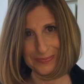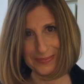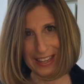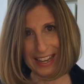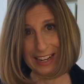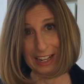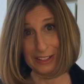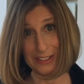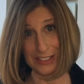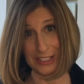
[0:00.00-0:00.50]

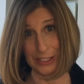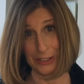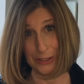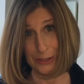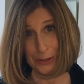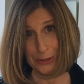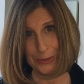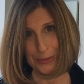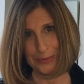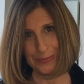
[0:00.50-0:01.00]
And I'll see
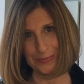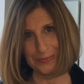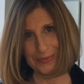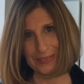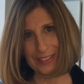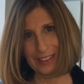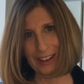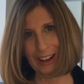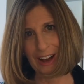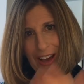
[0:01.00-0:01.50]
you
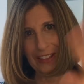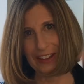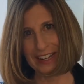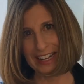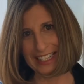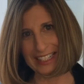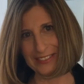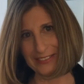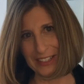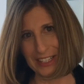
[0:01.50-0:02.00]
on the
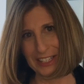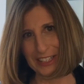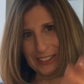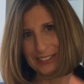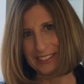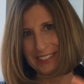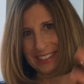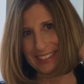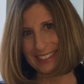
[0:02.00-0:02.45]
next video.